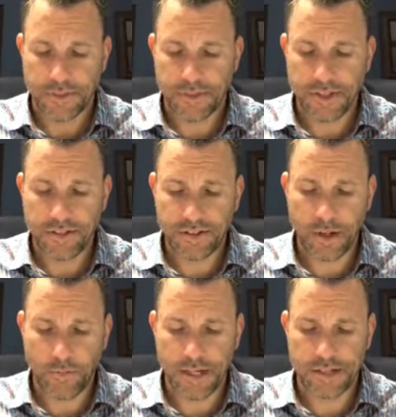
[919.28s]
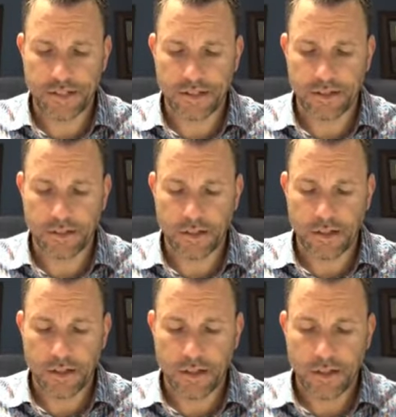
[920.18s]
This salvation,
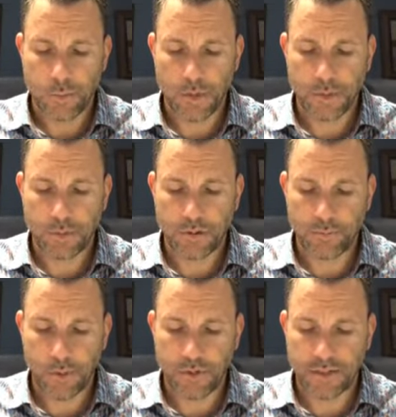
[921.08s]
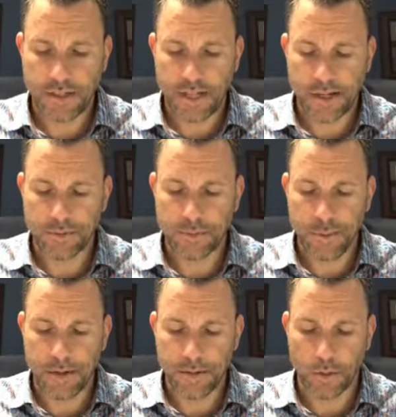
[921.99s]
which was first announced
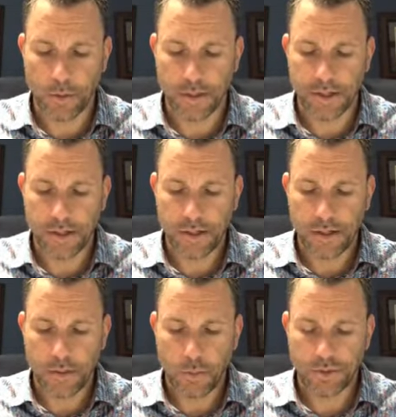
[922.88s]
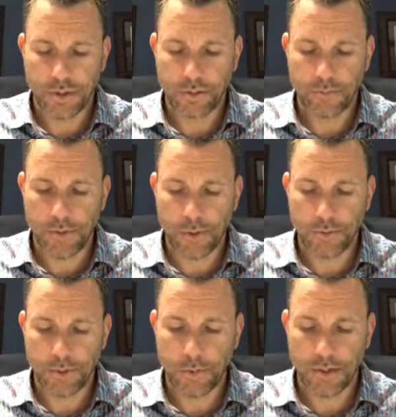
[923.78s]
by the Lord, was
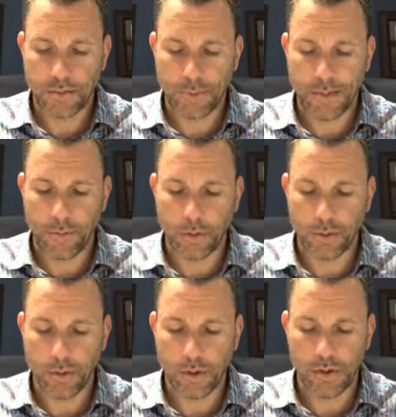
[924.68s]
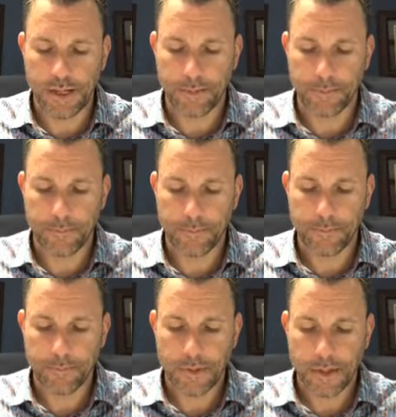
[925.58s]
confirmed to us by those who heard him,
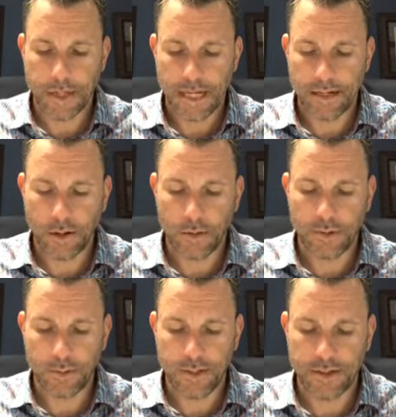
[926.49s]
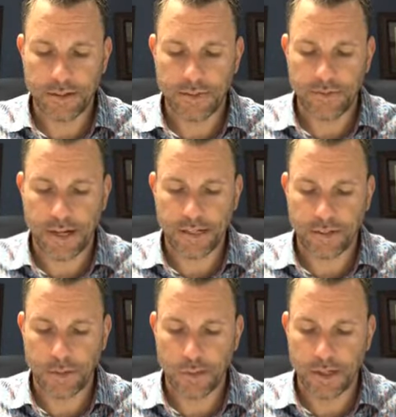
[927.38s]
and also
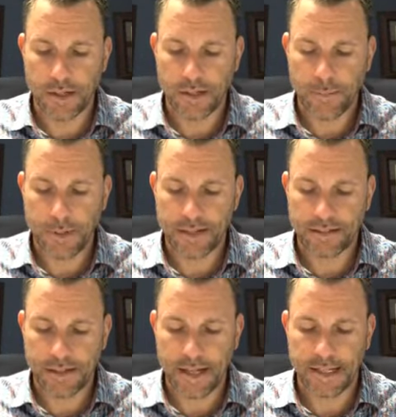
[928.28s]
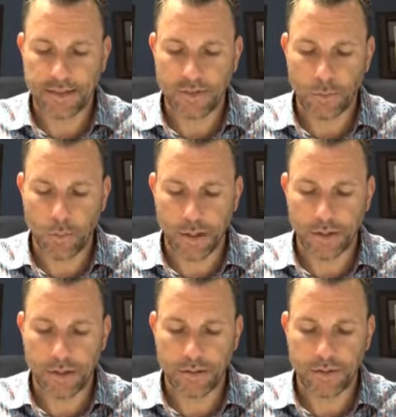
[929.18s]
testified to it by signs,
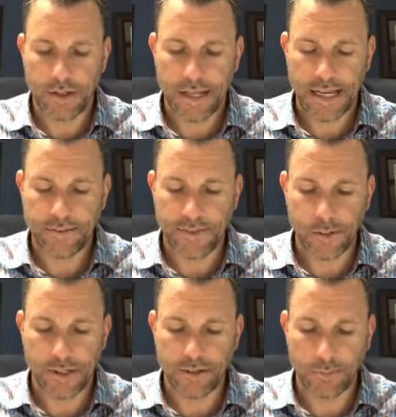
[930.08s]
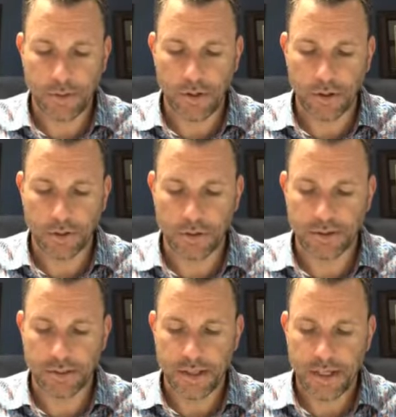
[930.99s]
wonders, and various
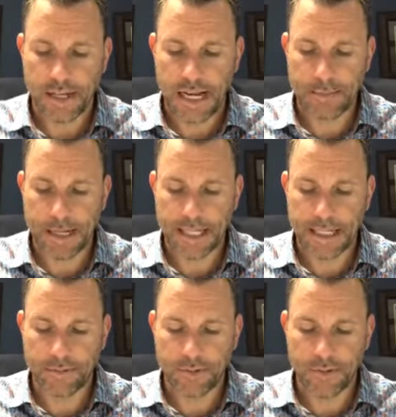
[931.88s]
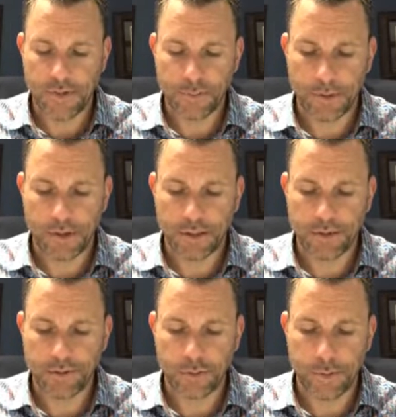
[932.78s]
miracles, and by gifts of the Spirit
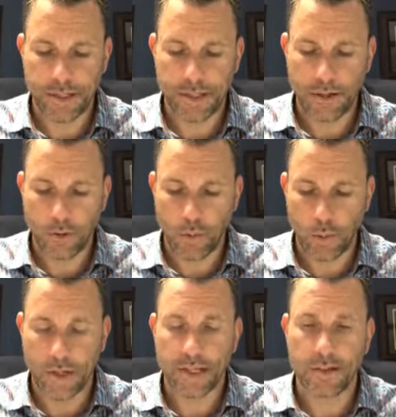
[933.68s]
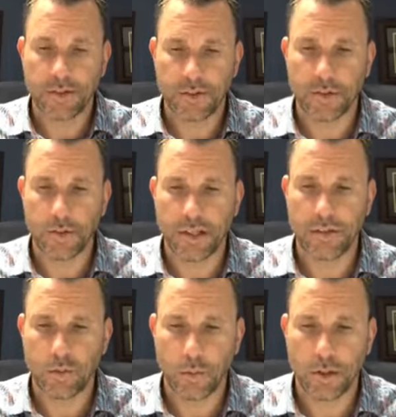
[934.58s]
distributed according to
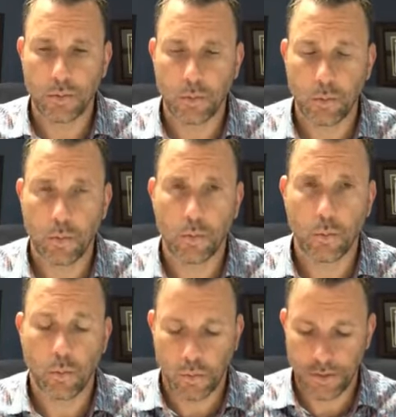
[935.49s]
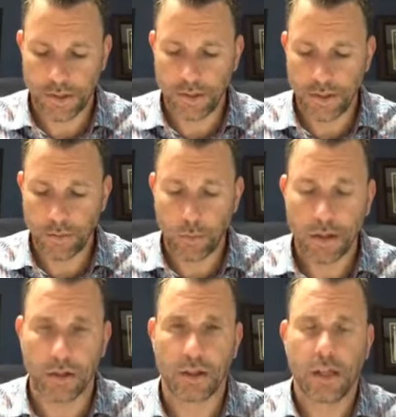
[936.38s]
his
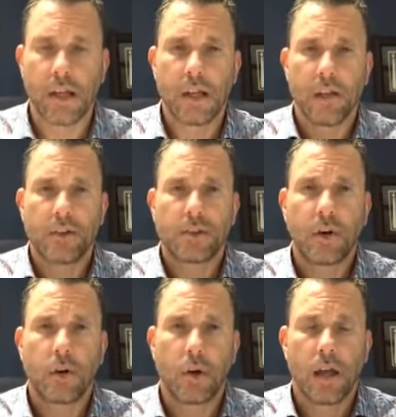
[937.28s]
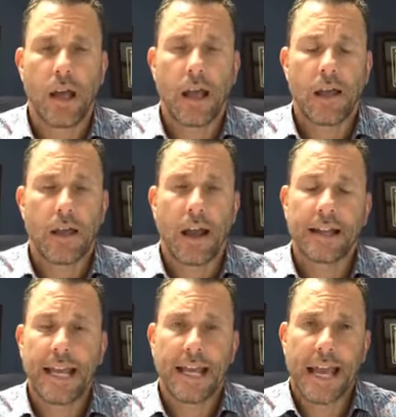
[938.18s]
will. So,
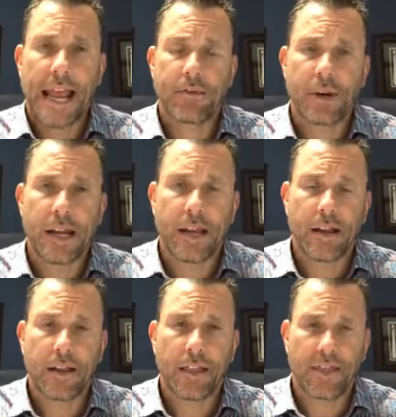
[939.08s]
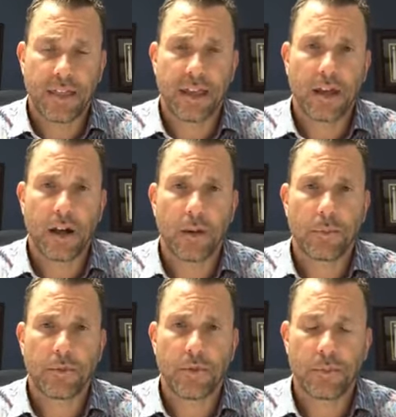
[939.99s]
again, everything
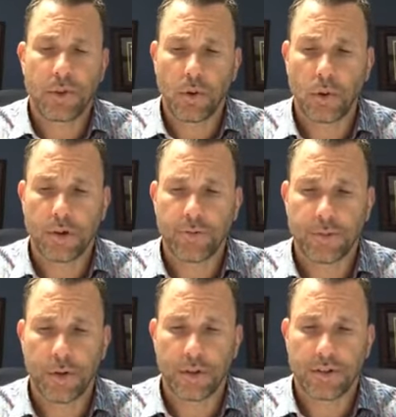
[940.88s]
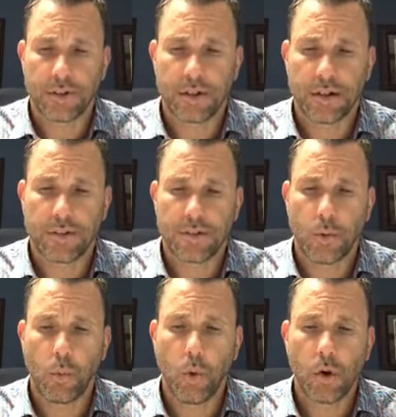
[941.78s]
comes from the Lord first.
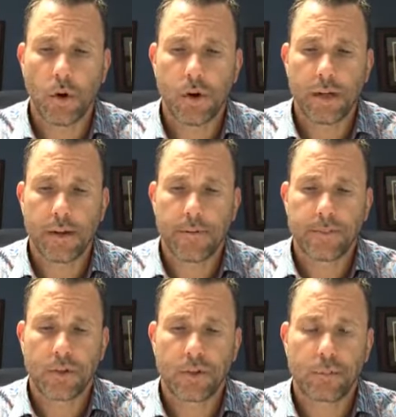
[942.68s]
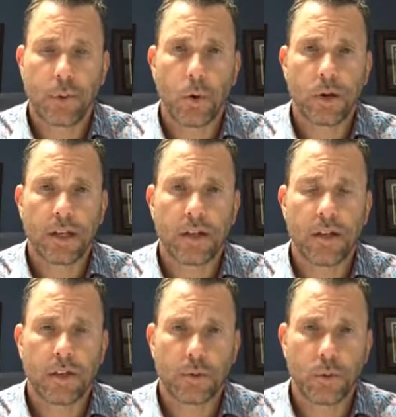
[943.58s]
The word
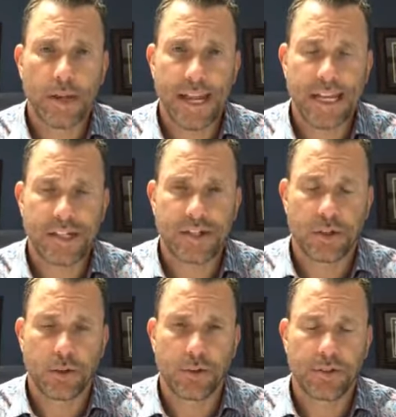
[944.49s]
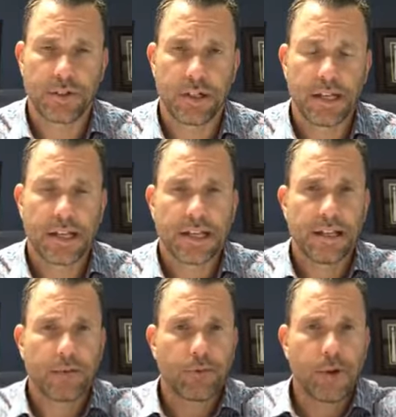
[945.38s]
spoken through angels
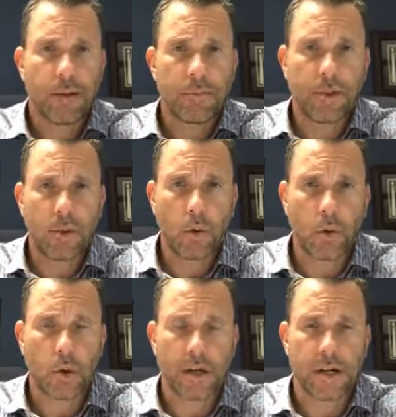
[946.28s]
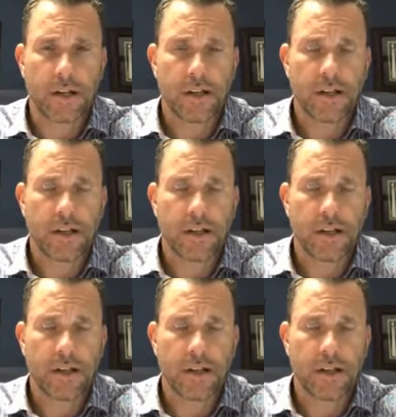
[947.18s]
is from the Lord.